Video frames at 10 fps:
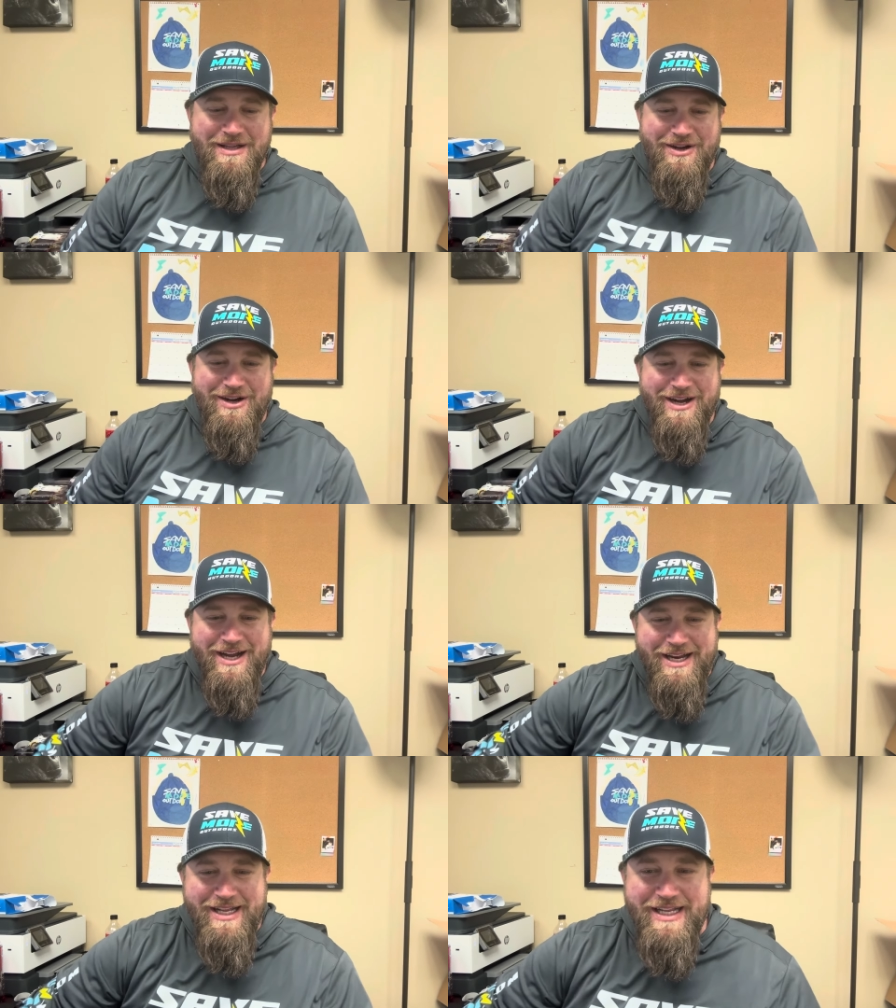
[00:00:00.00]
All
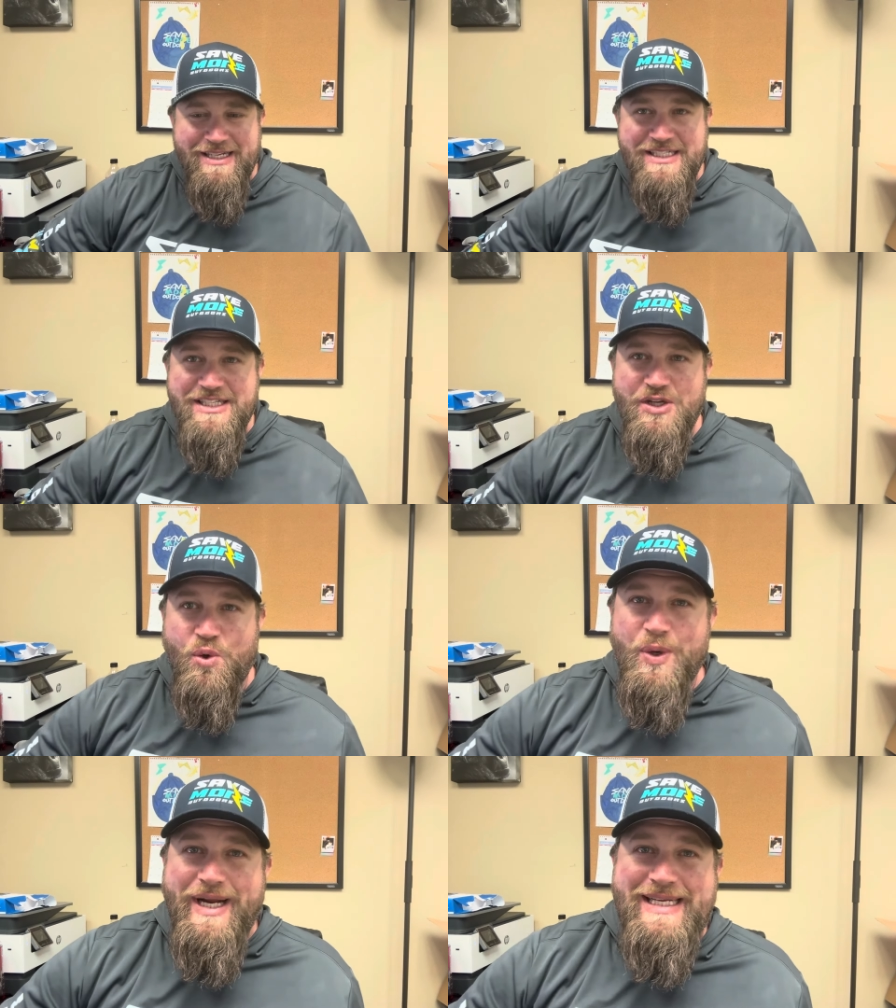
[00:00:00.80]
right, it is
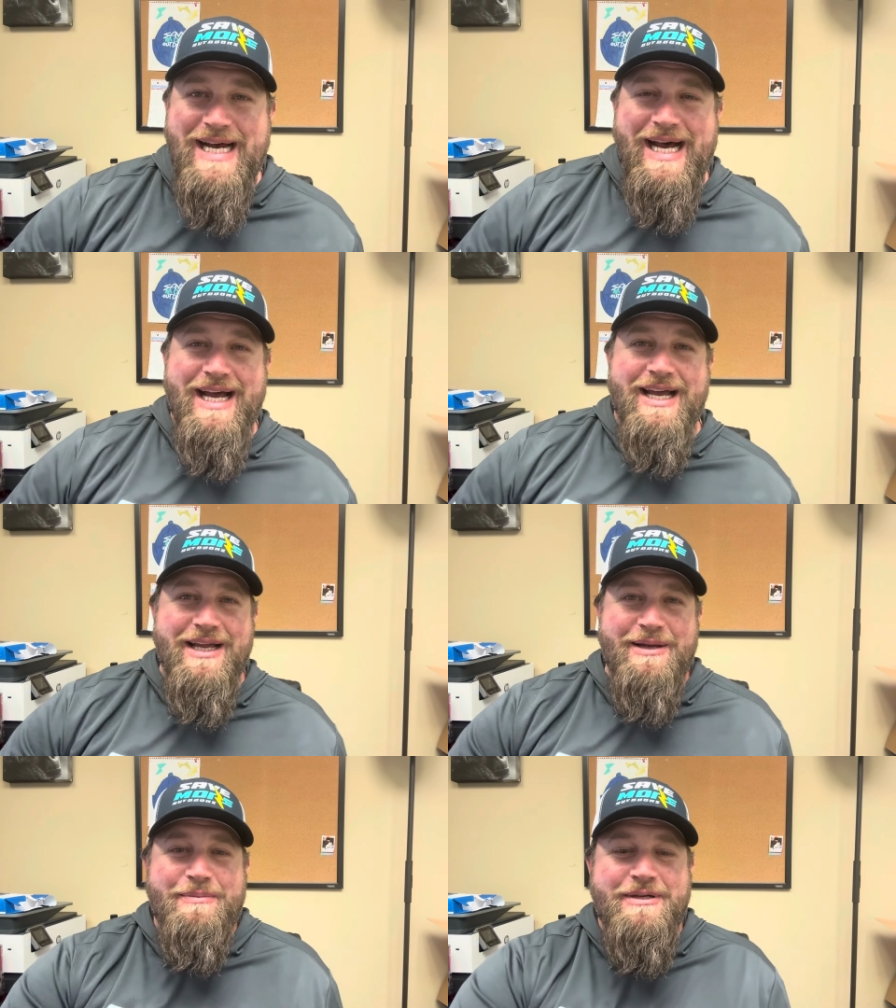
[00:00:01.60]
story
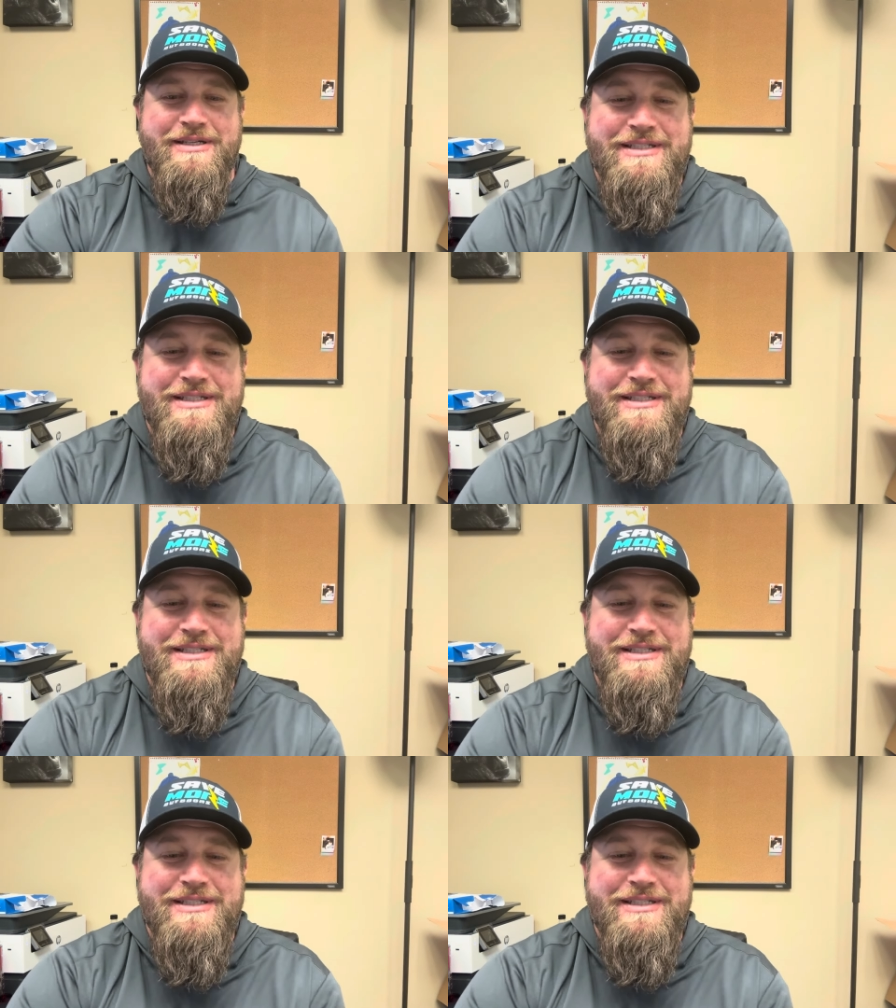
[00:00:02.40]
time.